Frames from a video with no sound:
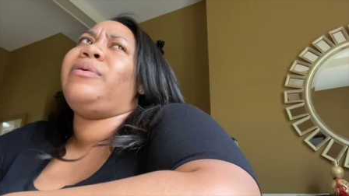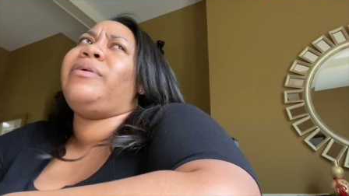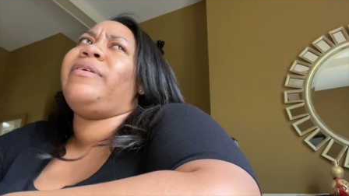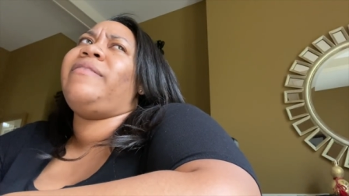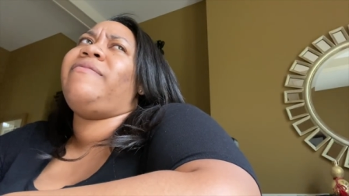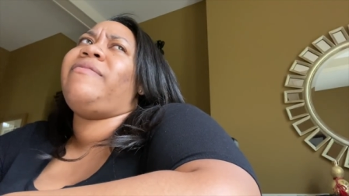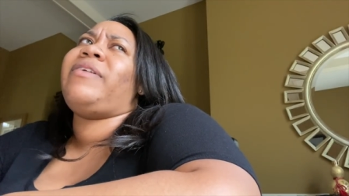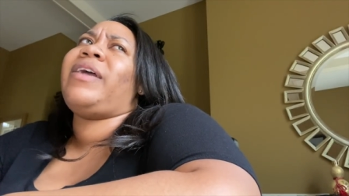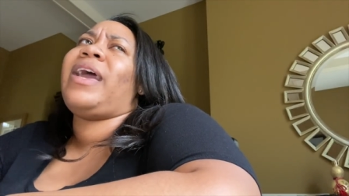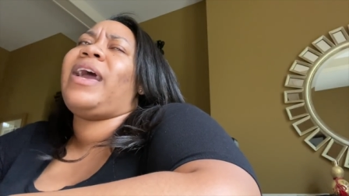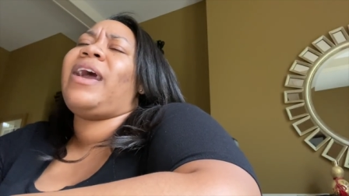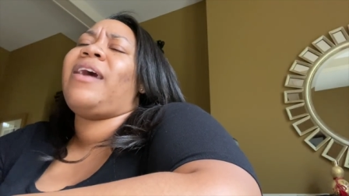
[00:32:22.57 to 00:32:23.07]
if
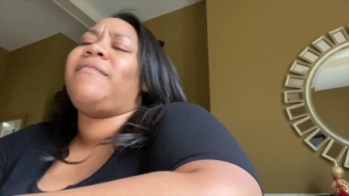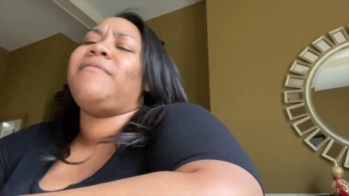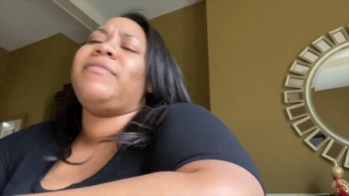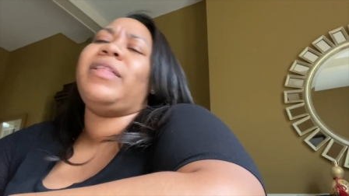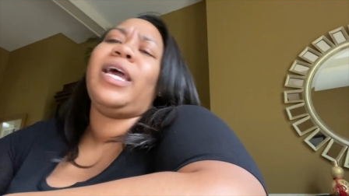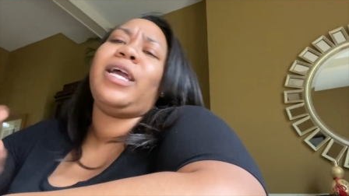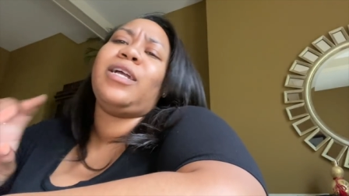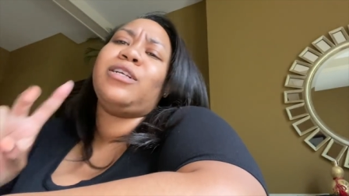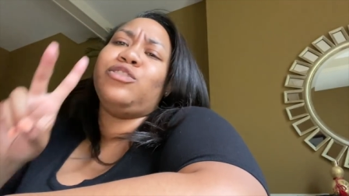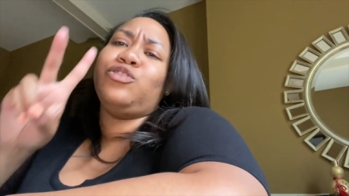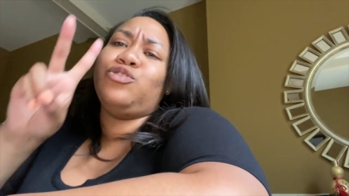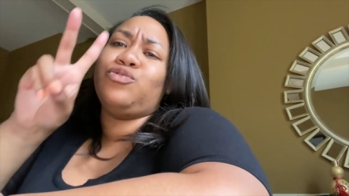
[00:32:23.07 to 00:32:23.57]
they have
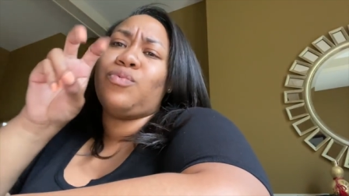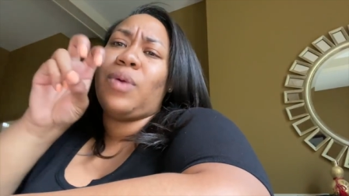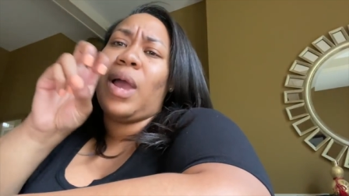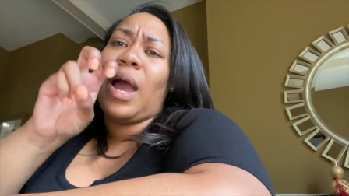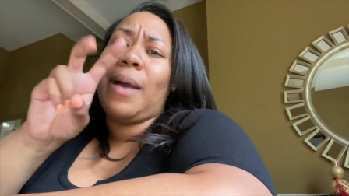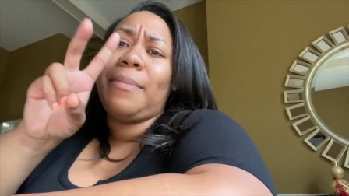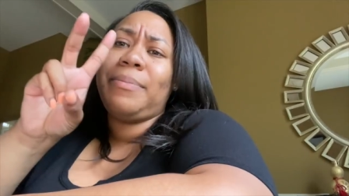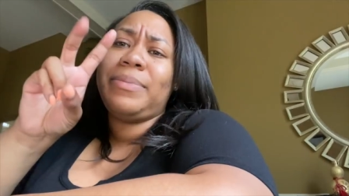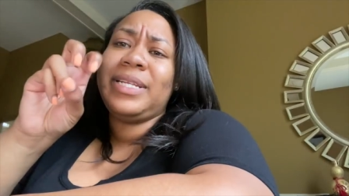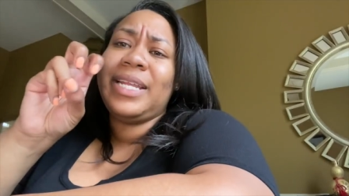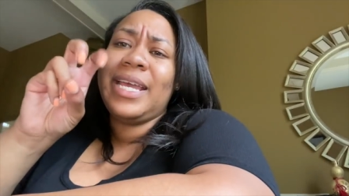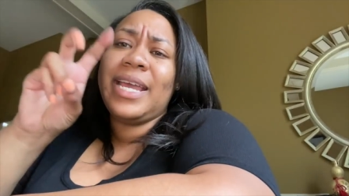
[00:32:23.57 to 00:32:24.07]
like
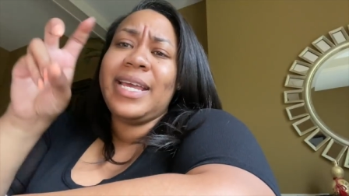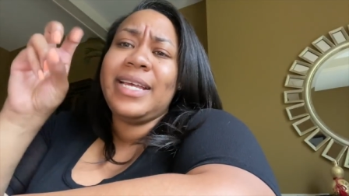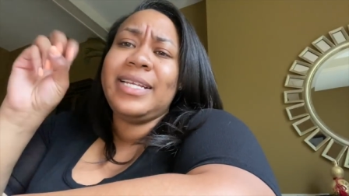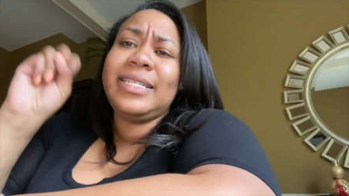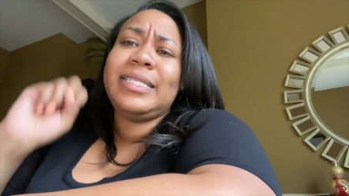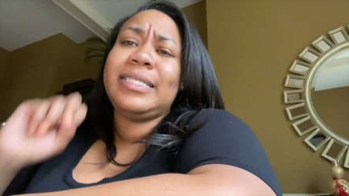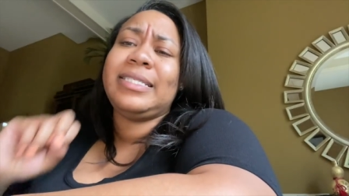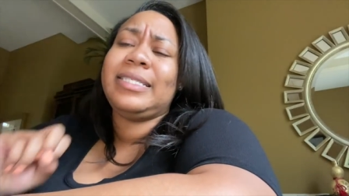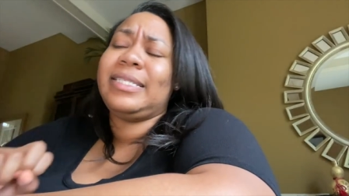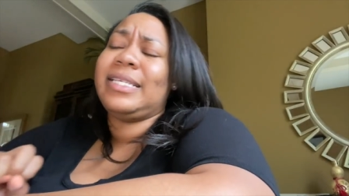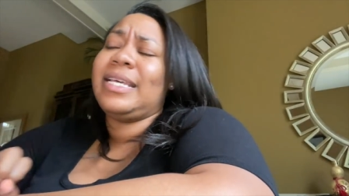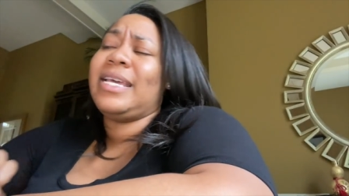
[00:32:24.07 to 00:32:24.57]
drop
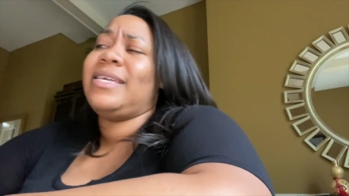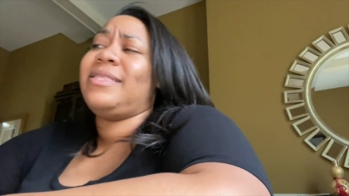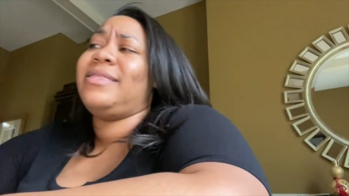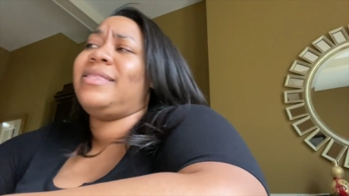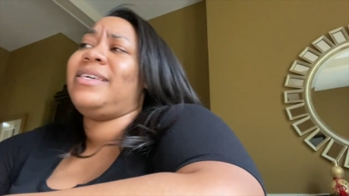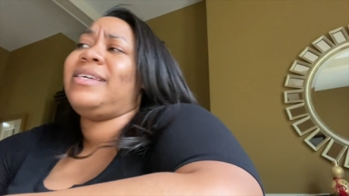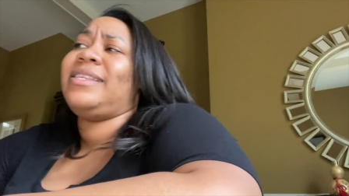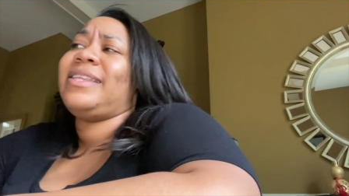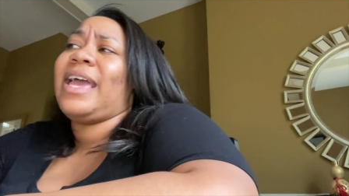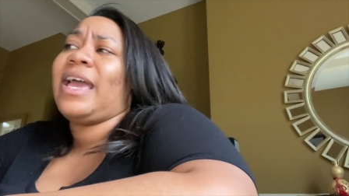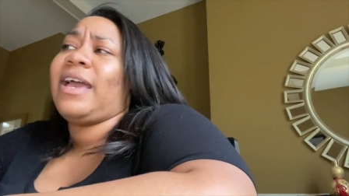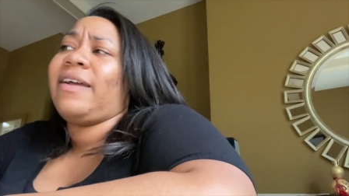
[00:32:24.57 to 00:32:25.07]
dates and
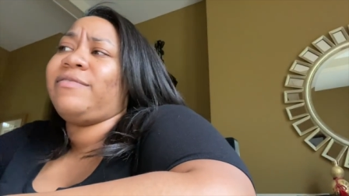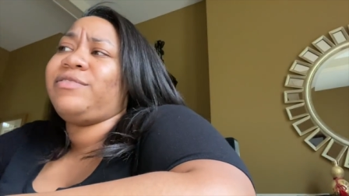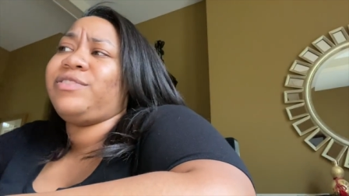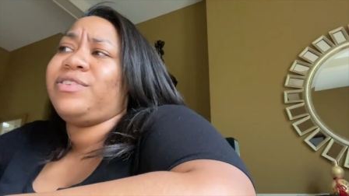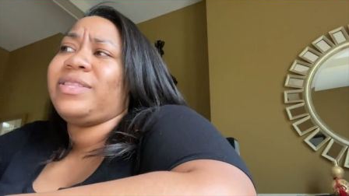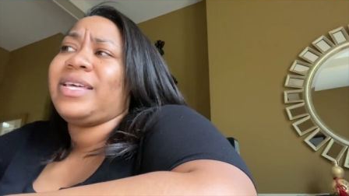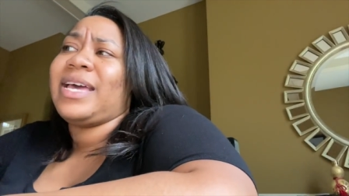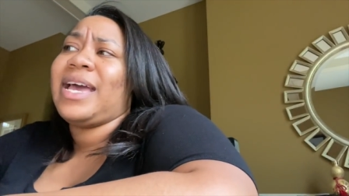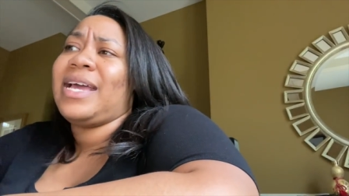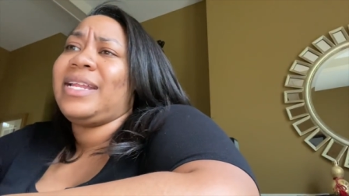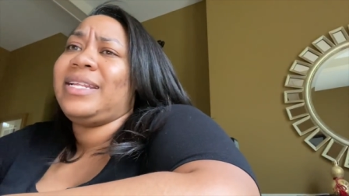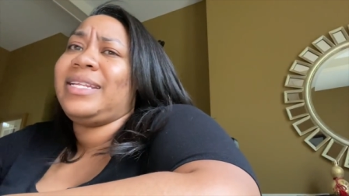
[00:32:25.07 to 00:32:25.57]
then after
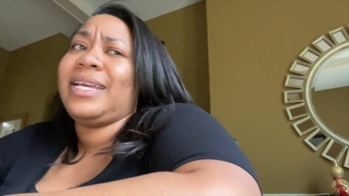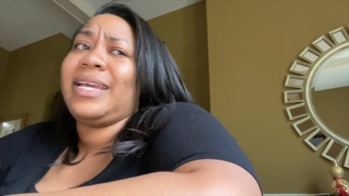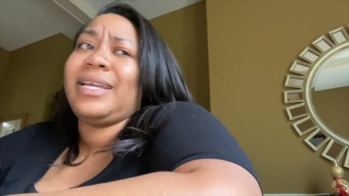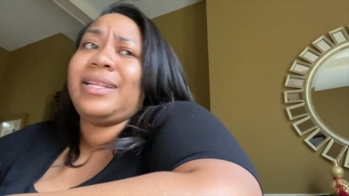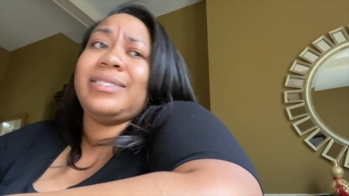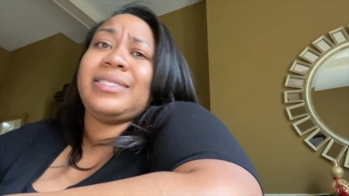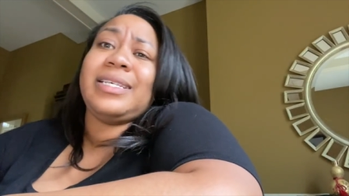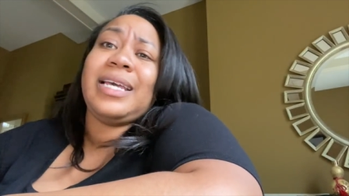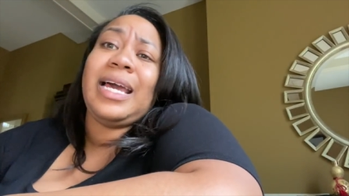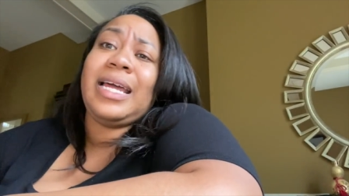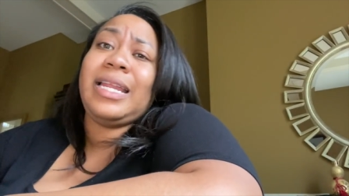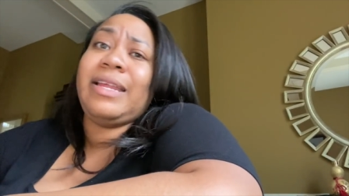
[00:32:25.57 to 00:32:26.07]
that date,
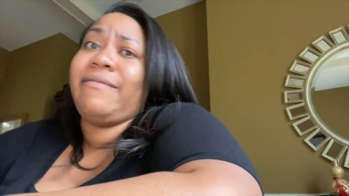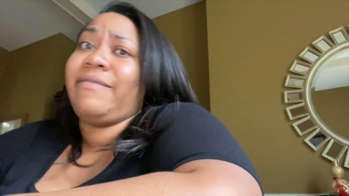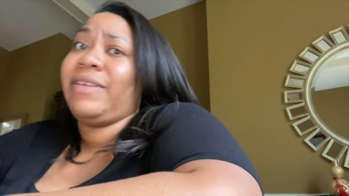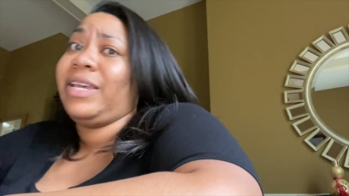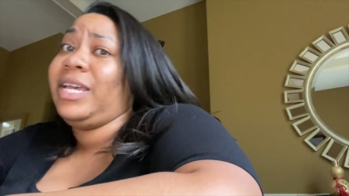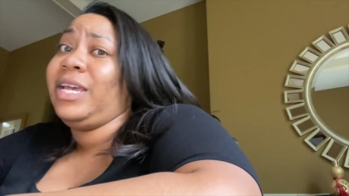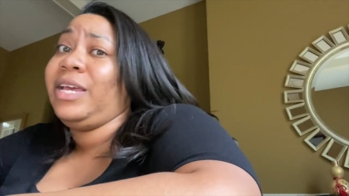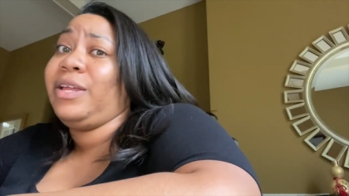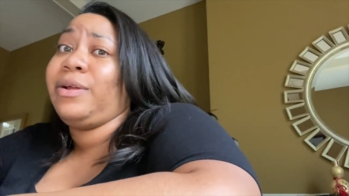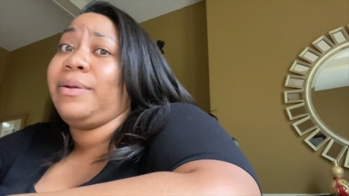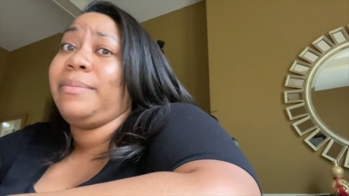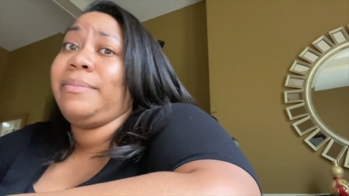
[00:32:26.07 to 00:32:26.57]
it's kind of a
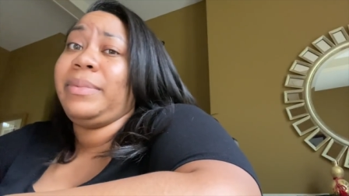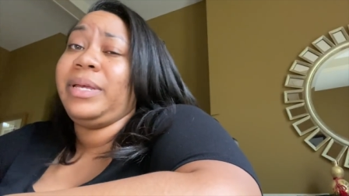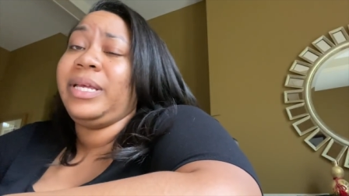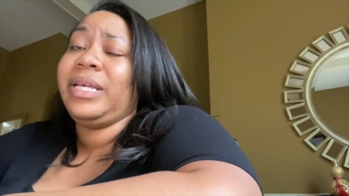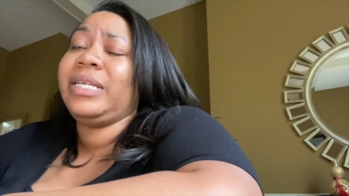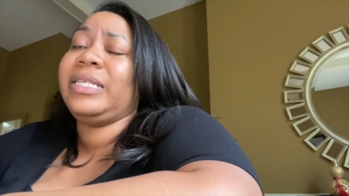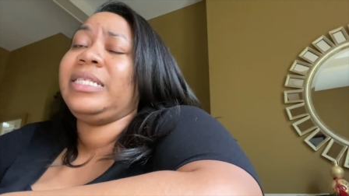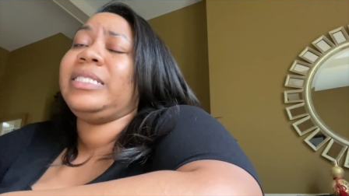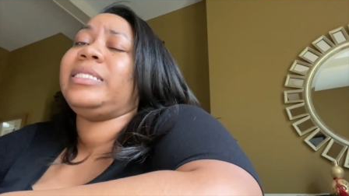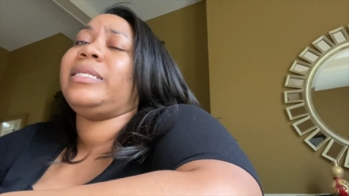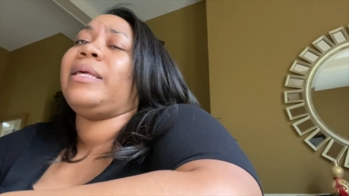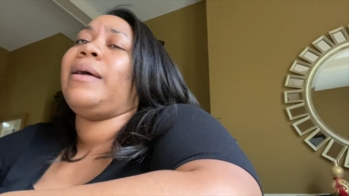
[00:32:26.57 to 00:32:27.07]
hit or
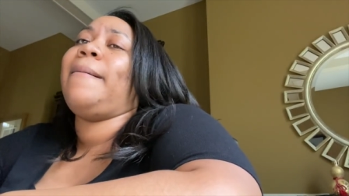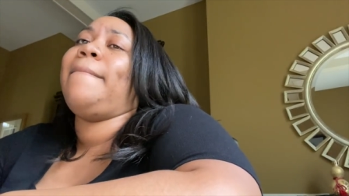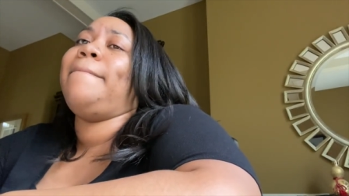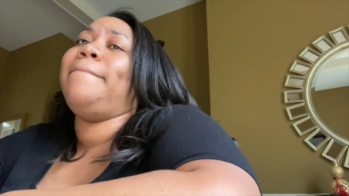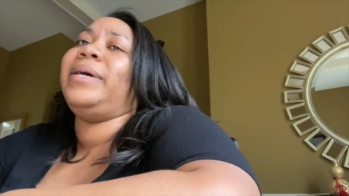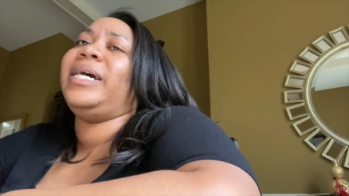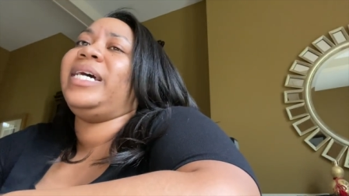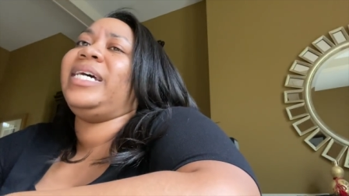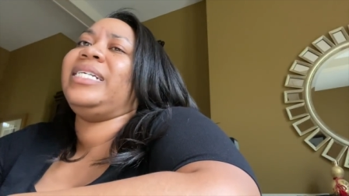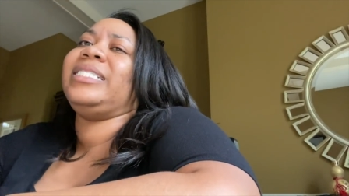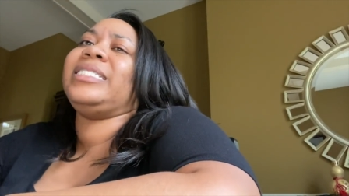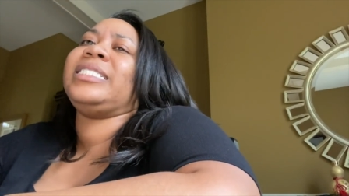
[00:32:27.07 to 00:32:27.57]
miss,
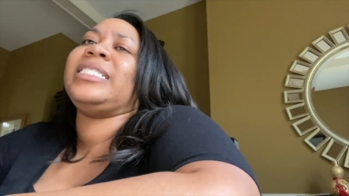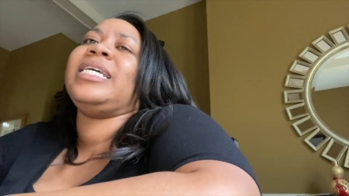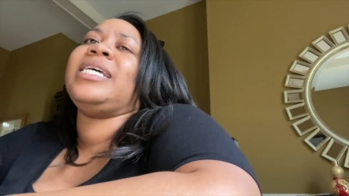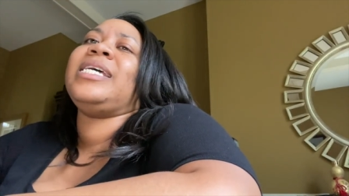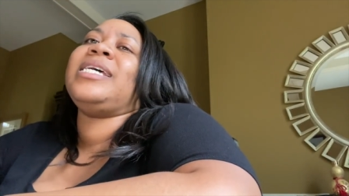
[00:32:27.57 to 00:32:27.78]
but